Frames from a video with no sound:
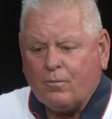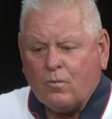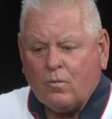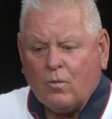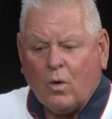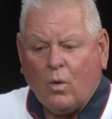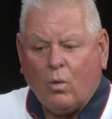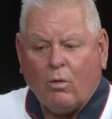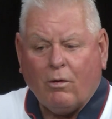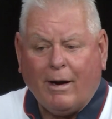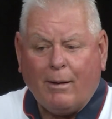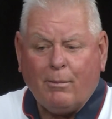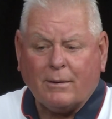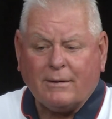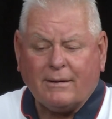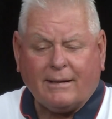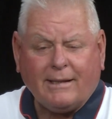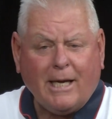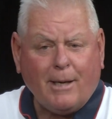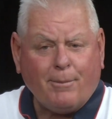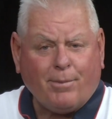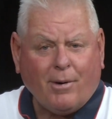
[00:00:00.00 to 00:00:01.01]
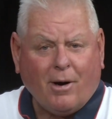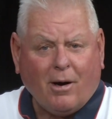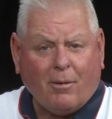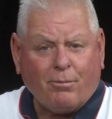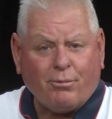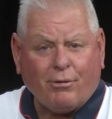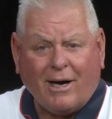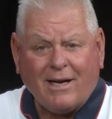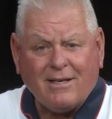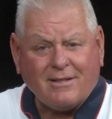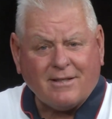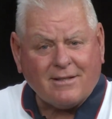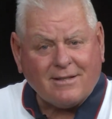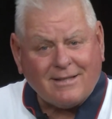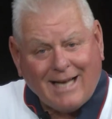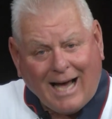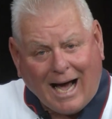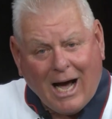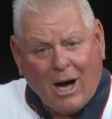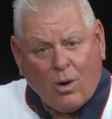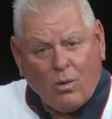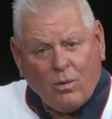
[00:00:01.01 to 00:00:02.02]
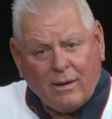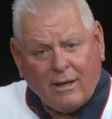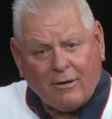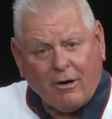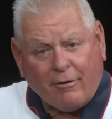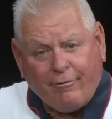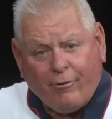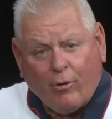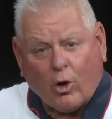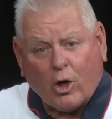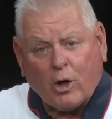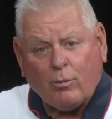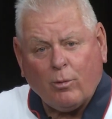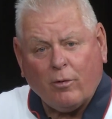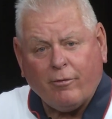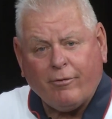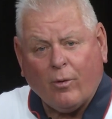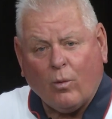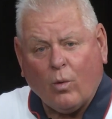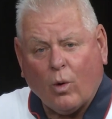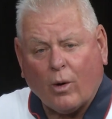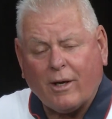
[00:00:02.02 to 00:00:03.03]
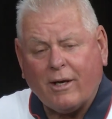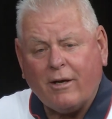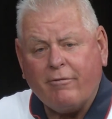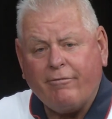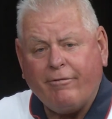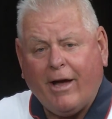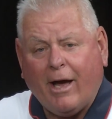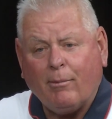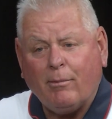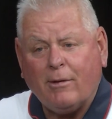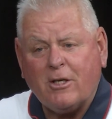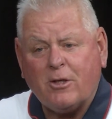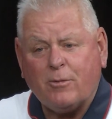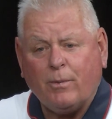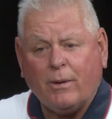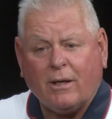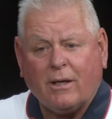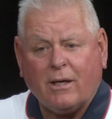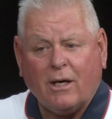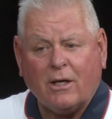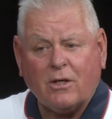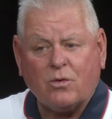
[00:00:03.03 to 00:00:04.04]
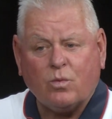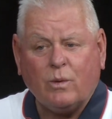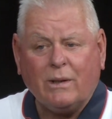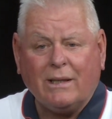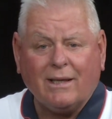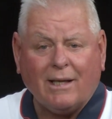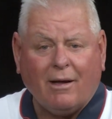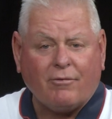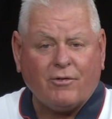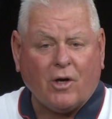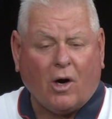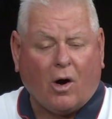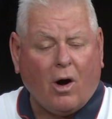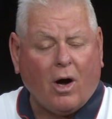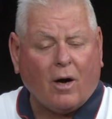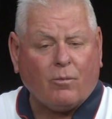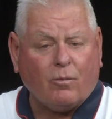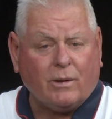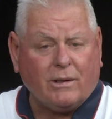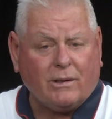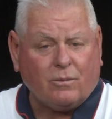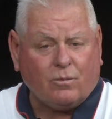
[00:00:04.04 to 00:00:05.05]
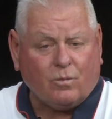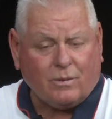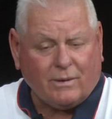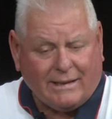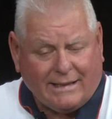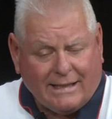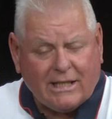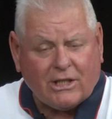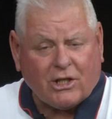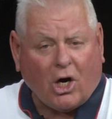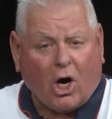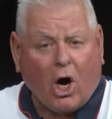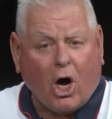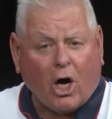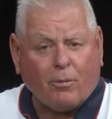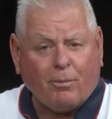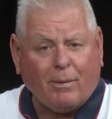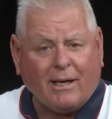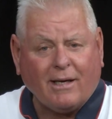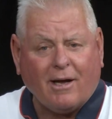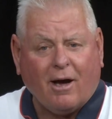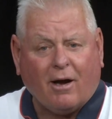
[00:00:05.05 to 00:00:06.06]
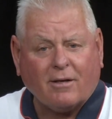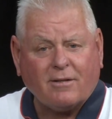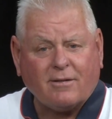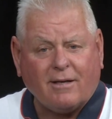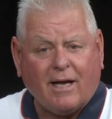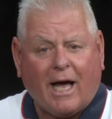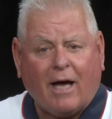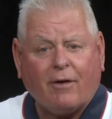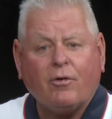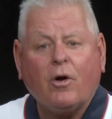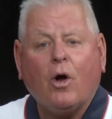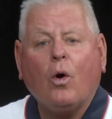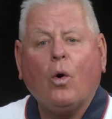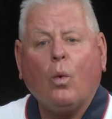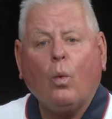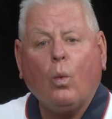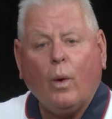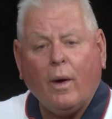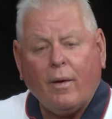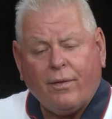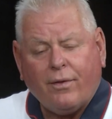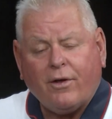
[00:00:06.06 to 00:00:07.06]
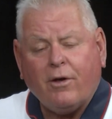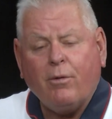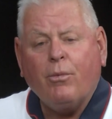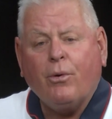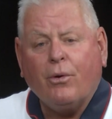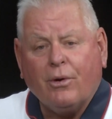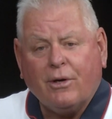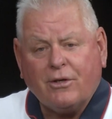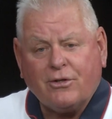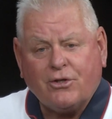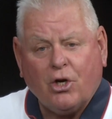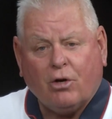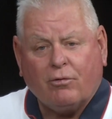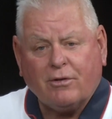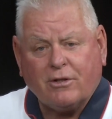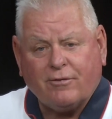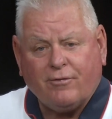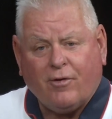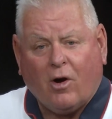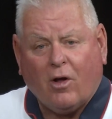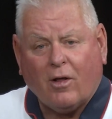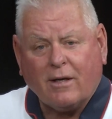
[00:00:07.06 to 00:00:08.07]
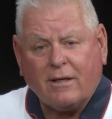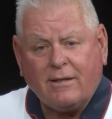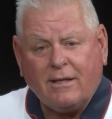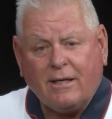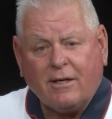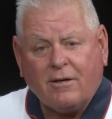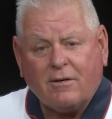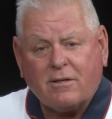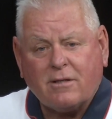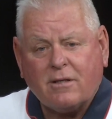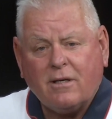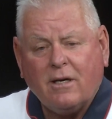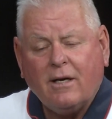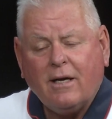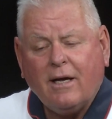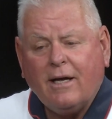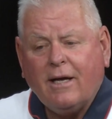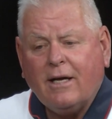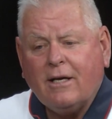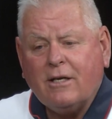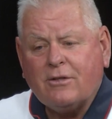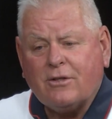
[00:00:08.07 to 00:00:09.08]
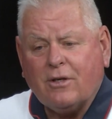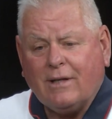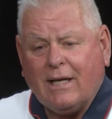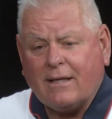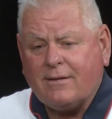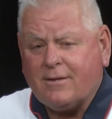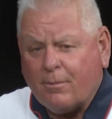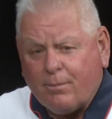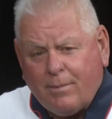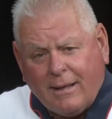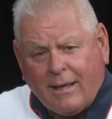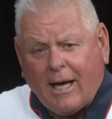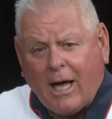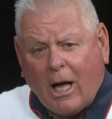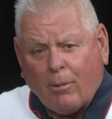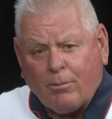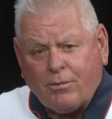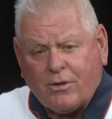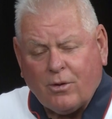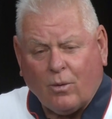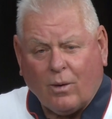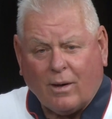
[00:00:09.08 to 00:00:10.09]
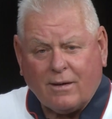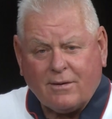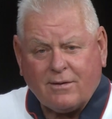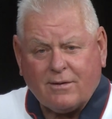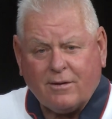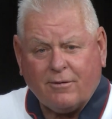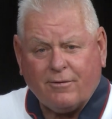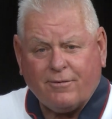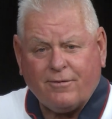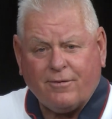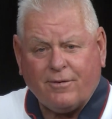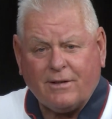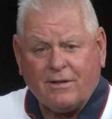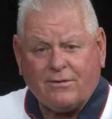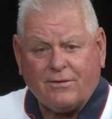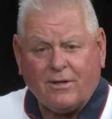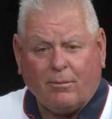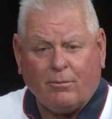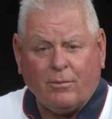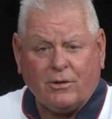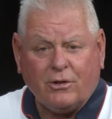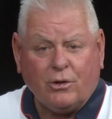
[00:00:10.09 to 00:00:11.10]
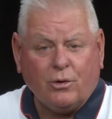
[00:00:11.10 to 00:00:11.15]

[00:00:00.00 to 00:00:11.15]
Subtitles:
We're able to keep our prices down and affordable for working families because we need to augment our staff with community service volunteers. So that's a big help to us if someone